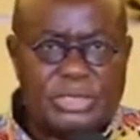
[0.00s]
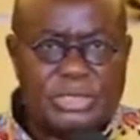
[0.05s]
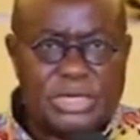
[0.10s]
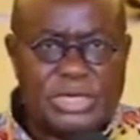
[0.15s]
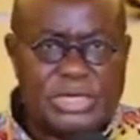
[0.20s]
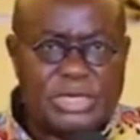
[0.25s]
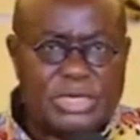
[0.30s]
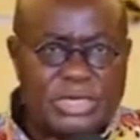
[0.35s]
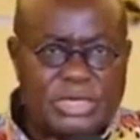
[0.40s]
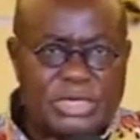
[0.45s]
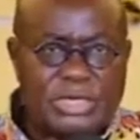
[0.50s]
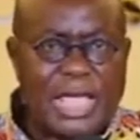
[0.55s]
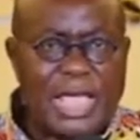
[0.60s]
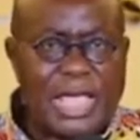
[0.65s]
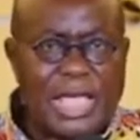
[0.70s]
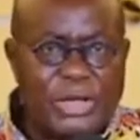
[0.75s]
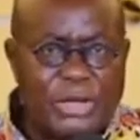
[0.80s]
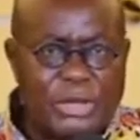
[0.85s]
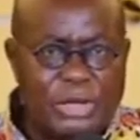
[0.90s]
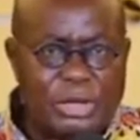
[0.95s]
teachers,
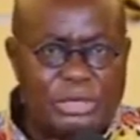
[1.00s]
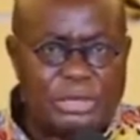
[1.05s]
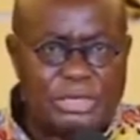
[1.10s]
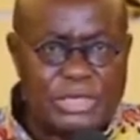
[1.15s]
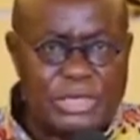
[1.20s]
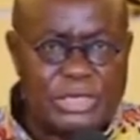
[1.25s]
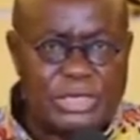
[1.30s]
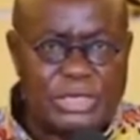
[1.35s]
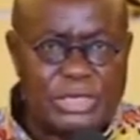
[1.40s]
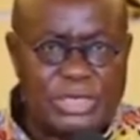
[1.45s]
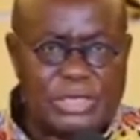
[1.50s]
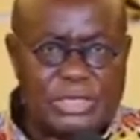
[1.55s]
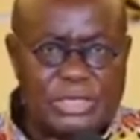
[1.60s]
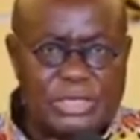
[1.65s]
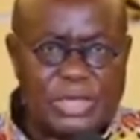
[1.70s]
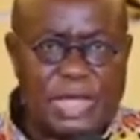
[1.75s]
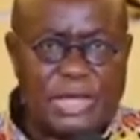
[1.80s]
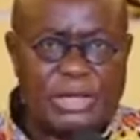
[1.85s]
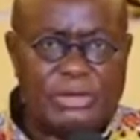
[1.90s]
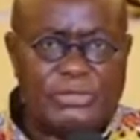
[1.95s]
and non-teaching
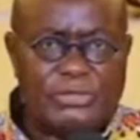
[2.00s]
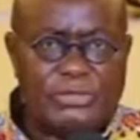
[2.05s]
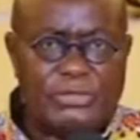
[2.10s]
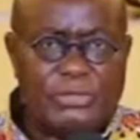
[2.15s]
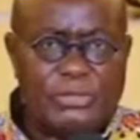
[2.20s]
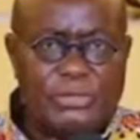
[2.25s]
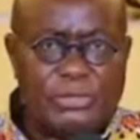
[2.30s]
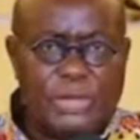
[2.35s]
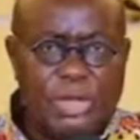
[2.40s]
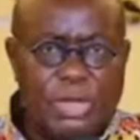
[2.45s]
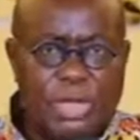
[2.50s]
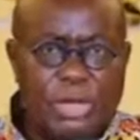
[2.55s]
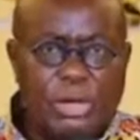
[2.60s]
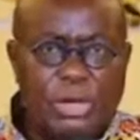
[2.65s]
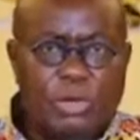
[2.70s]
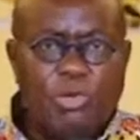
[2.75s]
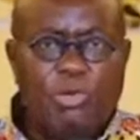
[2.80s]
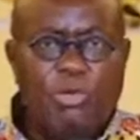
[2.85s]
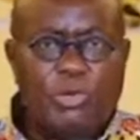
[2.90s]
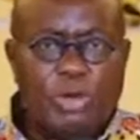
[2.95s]
staff
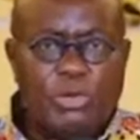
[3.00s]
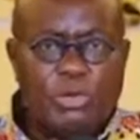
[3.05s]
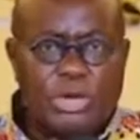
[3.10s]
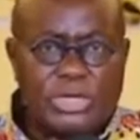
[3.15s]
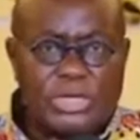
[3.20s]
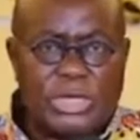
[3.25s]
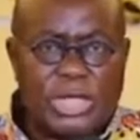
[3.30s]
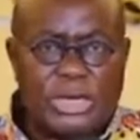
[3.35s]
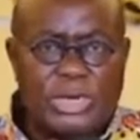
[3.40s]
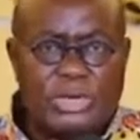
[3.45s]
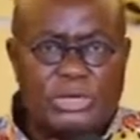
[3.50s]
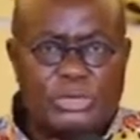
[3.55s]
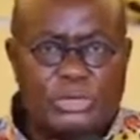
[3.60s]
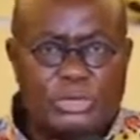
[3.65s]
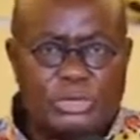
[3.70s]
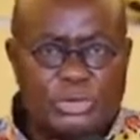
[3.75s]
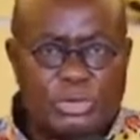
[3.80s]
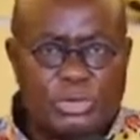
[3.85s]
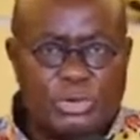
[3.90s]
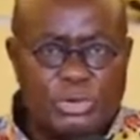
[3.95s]
who will be returning
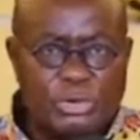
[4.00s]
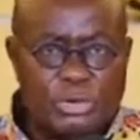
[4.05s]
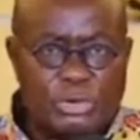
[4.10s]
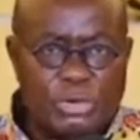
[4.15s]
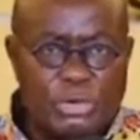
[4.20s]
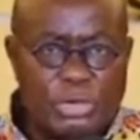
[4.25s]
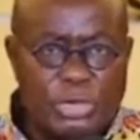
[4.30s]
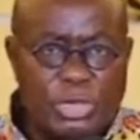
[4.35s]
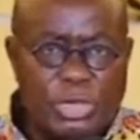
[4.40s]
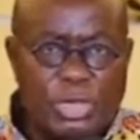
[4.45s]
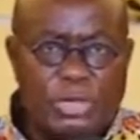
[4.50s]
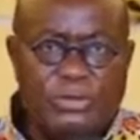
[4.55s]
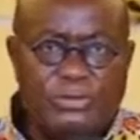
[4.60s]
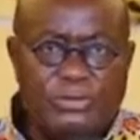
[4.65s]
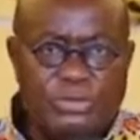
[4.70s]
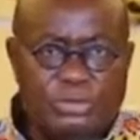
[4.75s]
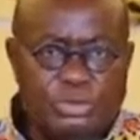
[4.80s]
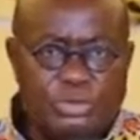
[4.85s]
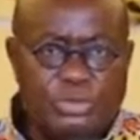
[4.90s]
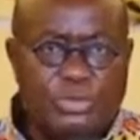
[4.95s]
to school
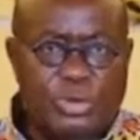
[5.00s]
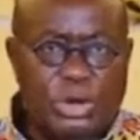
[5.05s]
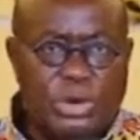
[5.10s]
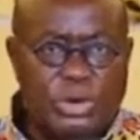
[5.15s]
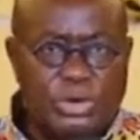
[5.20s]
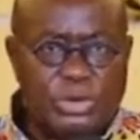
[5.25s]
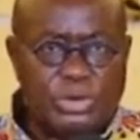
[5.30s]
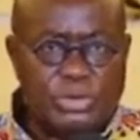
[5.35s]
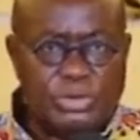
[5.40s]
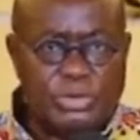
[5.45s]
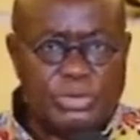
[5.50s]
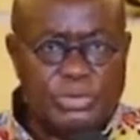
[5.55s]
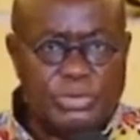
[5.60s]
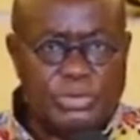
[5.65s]
from tomorrow.